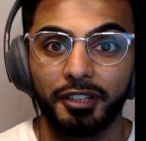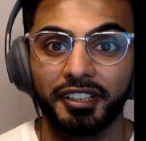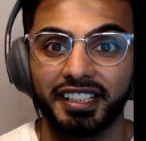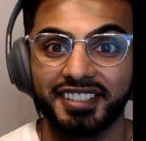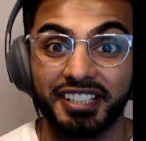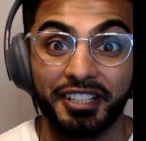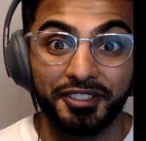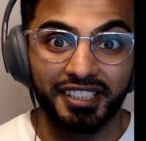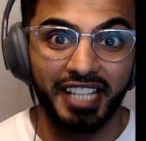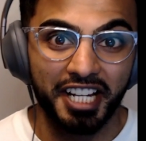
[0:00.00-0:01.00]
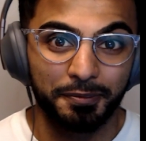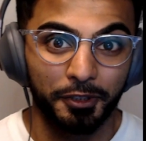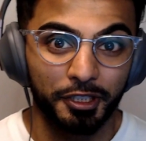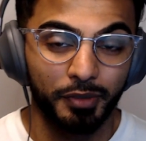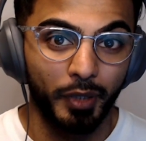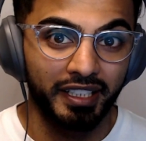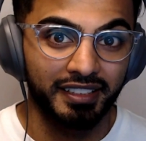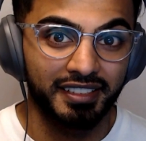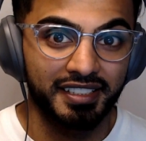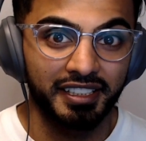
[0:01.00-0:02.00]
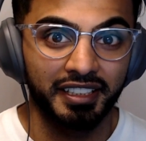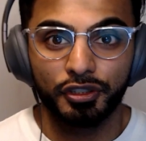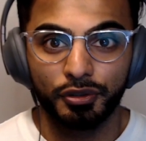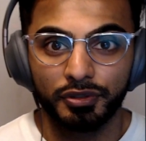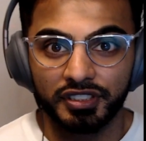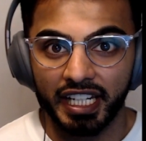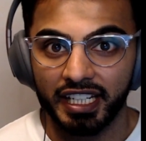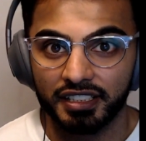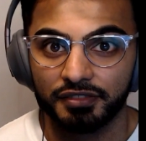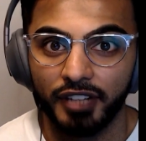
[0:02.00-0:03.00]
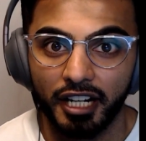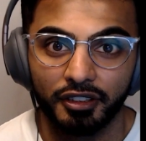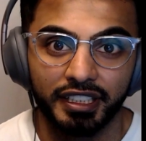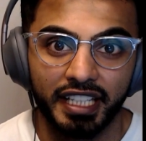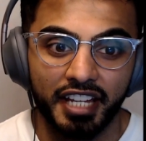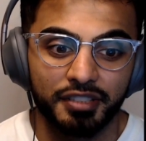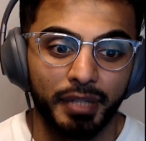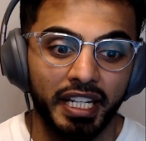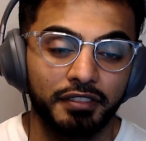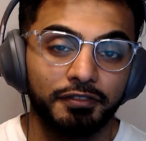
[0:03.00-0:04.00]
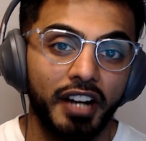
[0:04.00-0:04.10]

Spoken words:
So here it is. Here's the dashboard you've been waiting to see. To date, Viral.ly has made